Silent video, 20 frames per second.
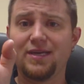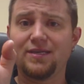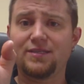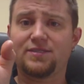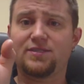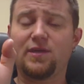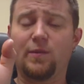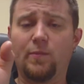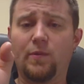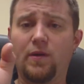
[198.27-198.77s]

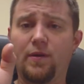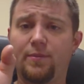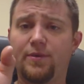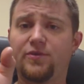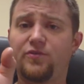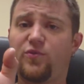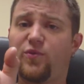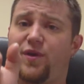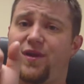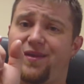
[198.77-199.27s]
Somewhere
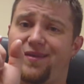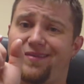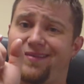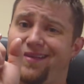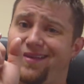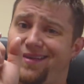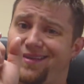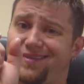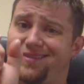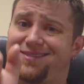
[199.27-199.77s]
between
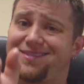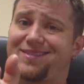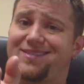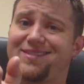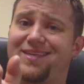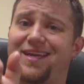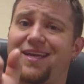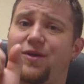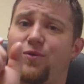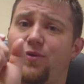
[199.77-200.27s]

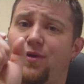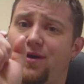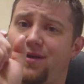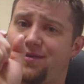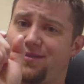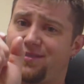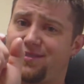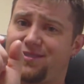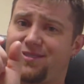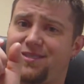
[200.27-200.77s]

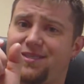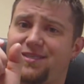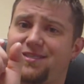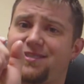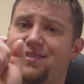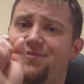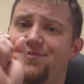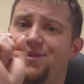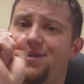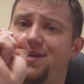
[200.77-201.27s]
681,
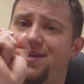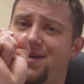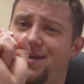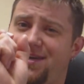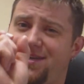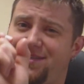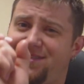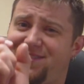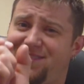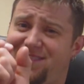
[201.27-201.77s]

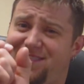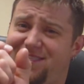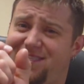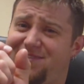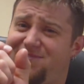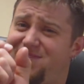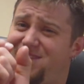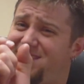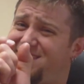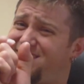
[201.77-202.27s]
679,
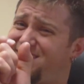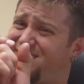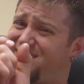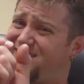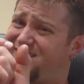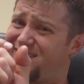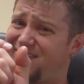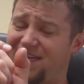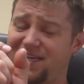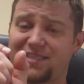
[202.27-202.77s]

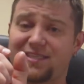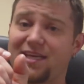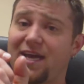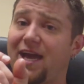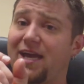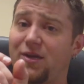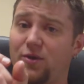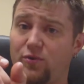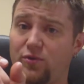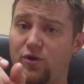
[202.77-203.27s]
676,
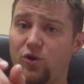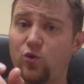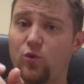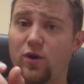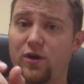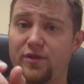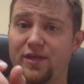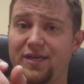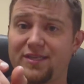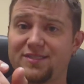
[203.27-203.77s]
I don't know
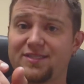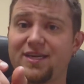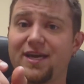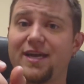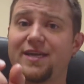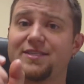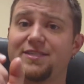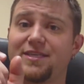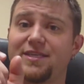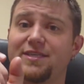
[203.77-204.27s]
where that
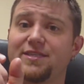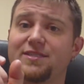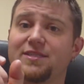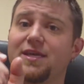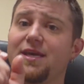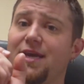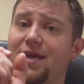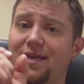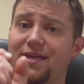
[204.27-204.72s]
size is.